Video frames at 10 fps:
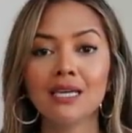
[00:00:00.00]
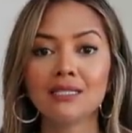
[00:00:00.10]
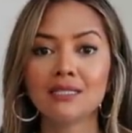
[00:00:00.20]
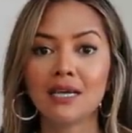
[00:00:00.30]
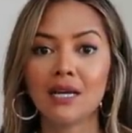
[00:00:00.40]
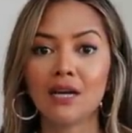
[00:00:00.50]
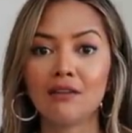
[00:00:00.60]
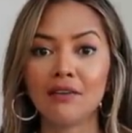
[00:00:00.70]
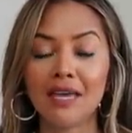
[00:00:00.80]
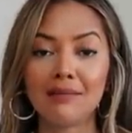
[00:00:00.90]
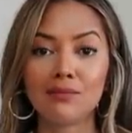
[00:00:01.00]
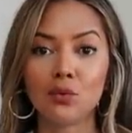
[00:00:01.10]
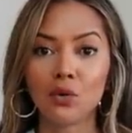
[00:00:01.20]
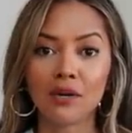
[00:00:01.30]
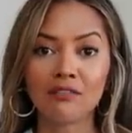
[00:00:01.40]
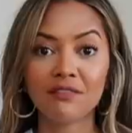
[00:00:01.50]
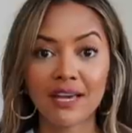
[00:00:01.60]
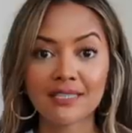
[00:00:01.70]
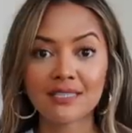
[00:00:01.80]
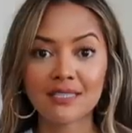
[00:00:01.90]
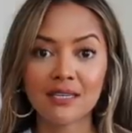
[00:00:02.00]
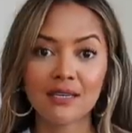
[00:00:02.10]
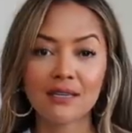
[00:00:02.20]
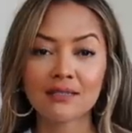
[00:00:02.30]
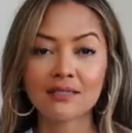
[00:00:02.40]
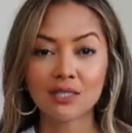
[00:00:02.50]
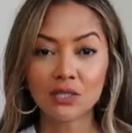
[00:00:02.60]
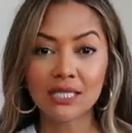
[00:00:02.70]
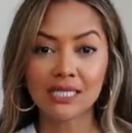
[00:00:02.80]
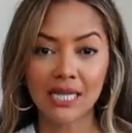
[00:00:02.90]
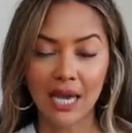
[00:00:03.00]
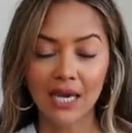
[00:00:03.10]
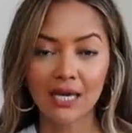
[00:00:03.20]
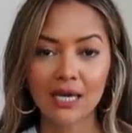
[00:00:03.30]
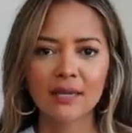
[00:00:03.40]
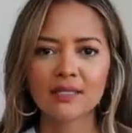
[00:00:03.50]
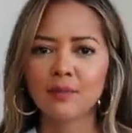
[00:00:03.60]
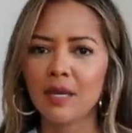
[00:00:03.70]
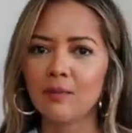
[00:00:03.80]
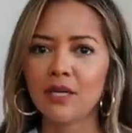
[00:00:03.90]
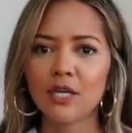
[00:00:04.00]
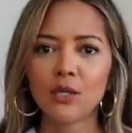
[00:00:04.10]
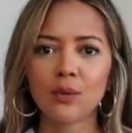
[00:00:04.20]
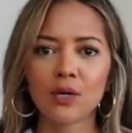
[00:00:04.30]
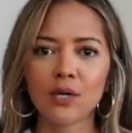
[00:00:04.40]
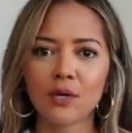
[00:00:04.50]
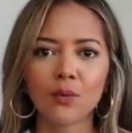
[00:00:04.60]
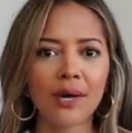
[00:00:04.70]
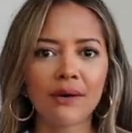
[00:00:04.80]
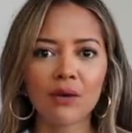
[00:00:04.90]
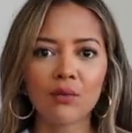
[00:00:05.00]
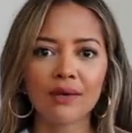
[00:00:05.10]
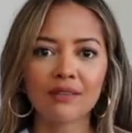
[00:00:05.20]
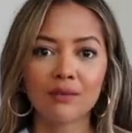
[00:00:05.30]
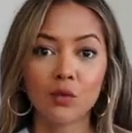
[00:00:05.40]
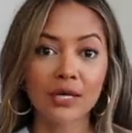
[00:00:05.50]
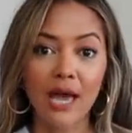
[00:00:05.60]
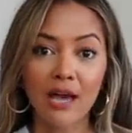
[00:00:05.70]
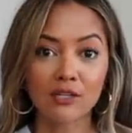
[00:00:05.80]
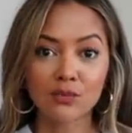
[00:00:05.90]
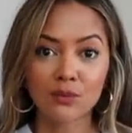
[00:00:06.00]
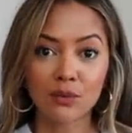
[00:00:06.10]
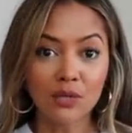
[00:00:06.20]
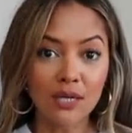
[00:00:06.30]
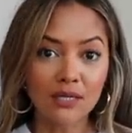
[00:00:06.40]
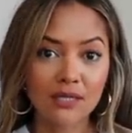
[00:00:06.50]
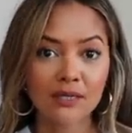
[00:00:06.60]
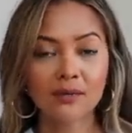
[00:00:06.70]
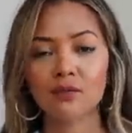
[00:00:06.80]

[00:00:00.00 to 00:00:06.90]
instead of a more fancy silky tank, because maybe you're gonna wear it with a more casual look.